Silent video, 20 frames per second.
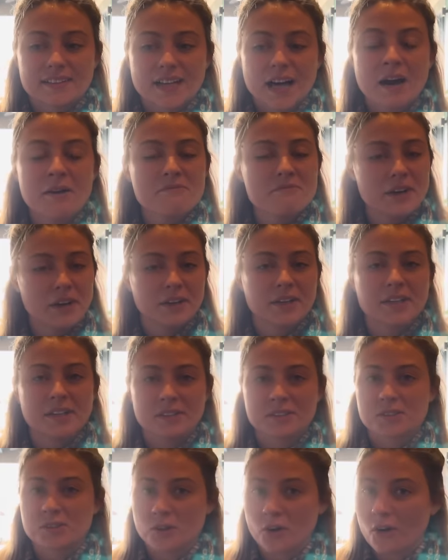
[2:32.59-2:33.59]
I'm very
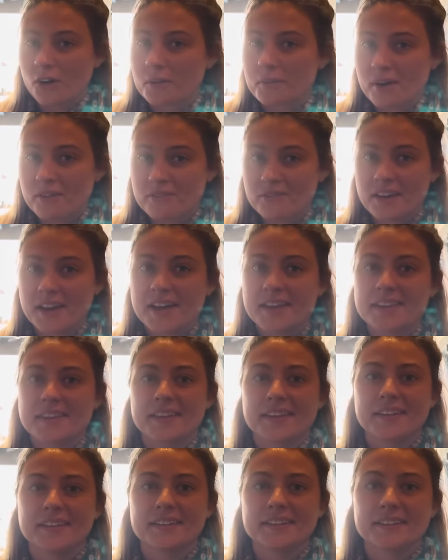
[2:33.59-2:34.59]
strong in my faith,
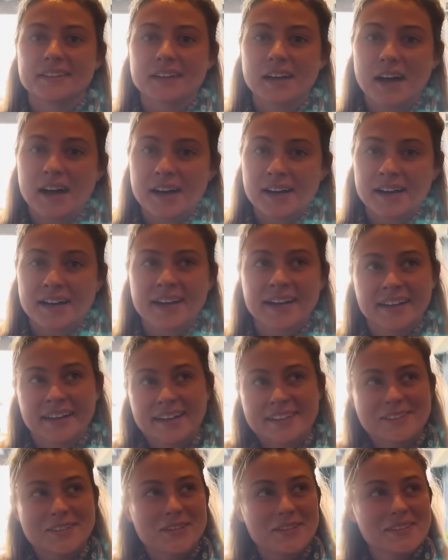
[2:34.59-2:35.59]
and I
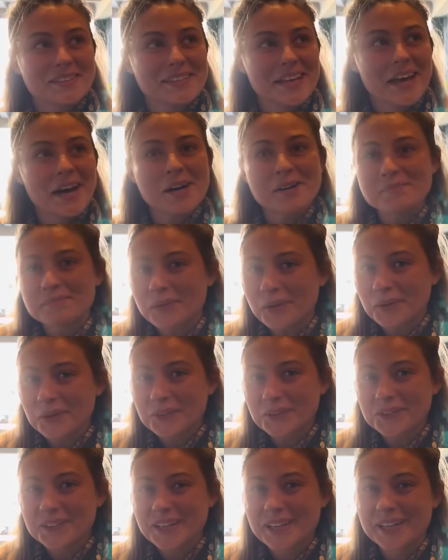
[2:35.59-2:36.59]
guess you could say I'm
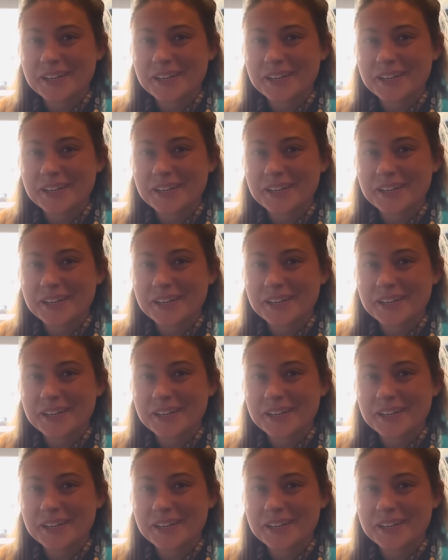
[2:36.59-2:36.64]
bold.